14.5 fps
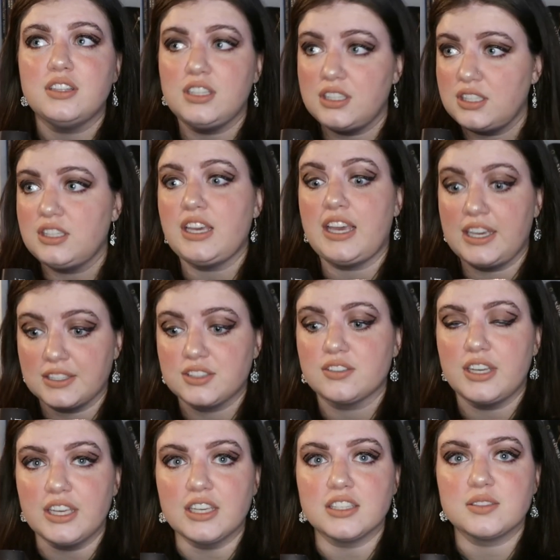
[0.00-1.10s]
the
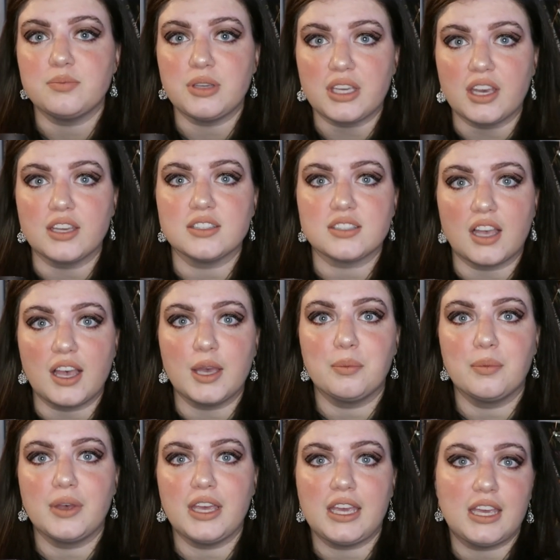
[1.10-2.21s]
answer is because
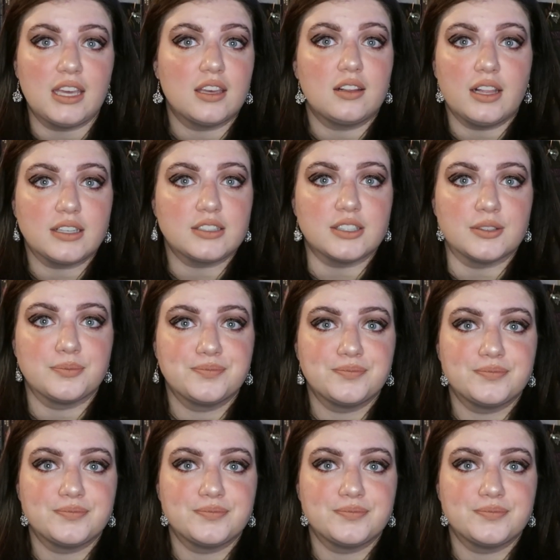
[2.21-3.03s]
I'm a collector.